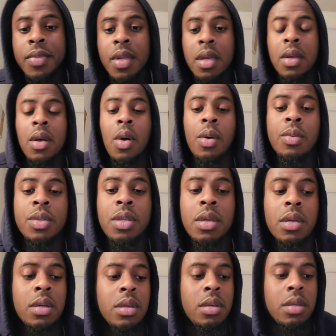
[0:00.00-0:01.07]
goes
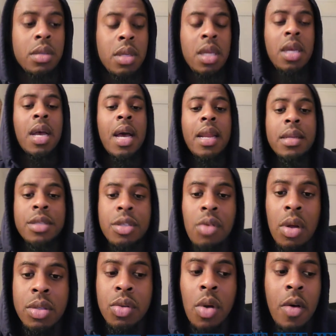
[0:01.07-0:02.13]
he kind of
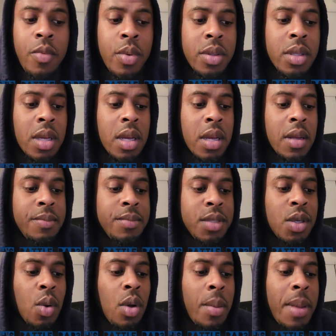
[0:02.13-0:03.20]
starts off with a
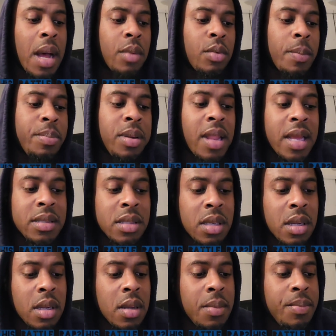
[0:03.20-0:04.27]
joke about
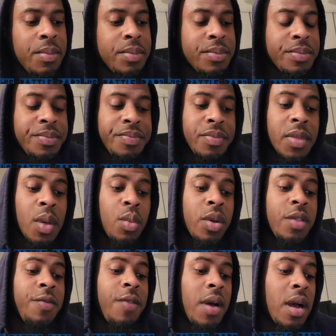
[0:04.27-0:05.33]
replacing him
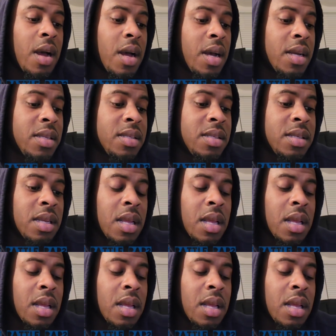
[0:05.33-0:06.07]
with Fonz.